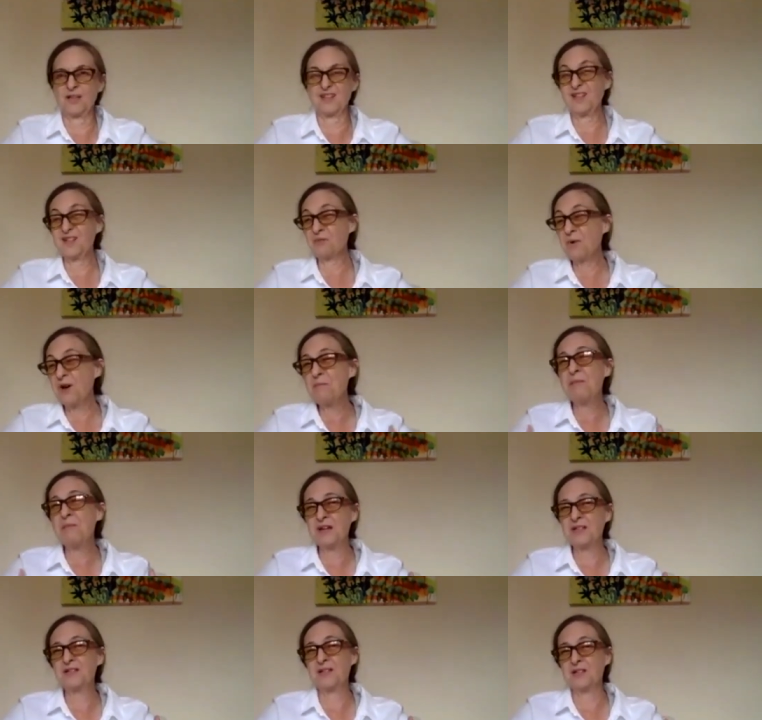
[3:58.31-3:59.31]
And that's why
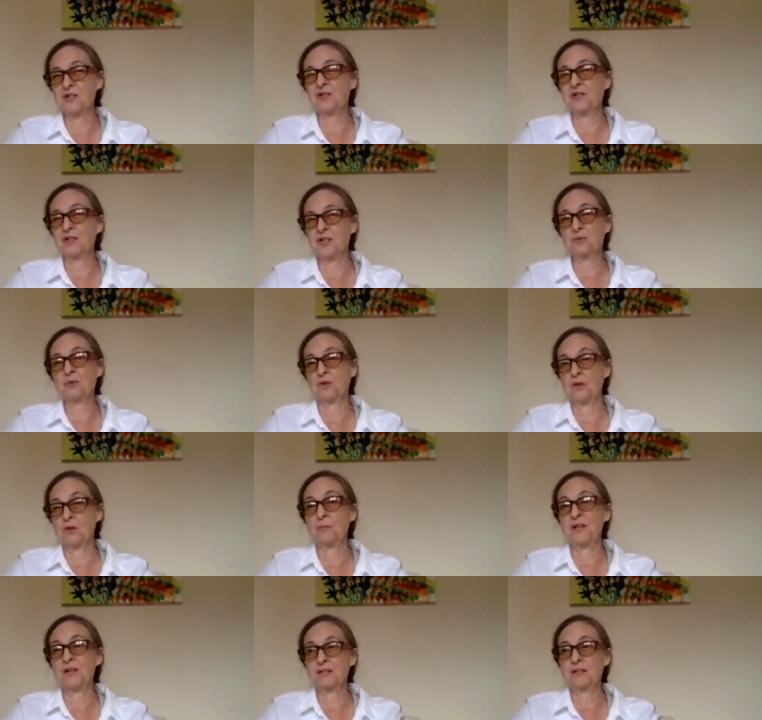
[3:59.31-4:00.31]
meditation is one of
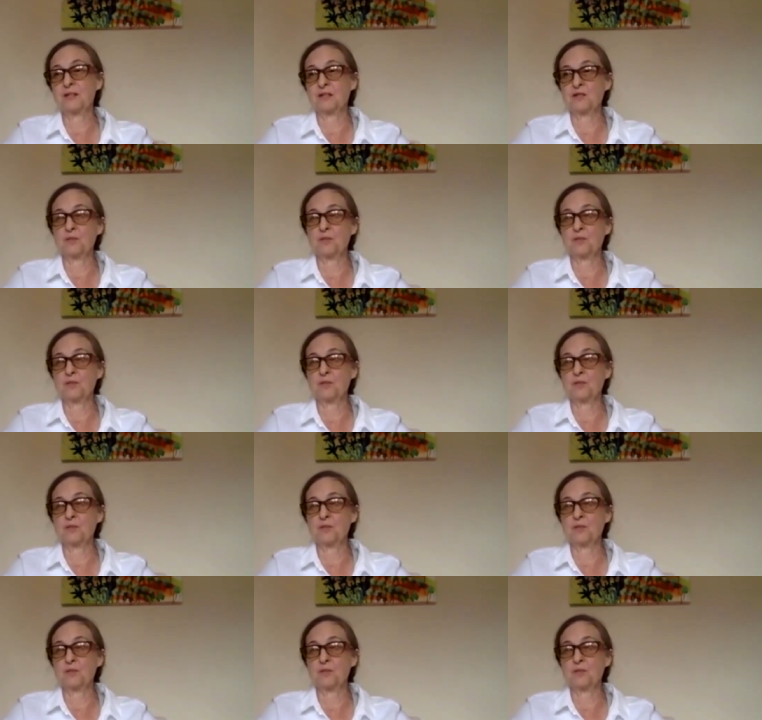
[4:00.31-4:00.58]
the best things that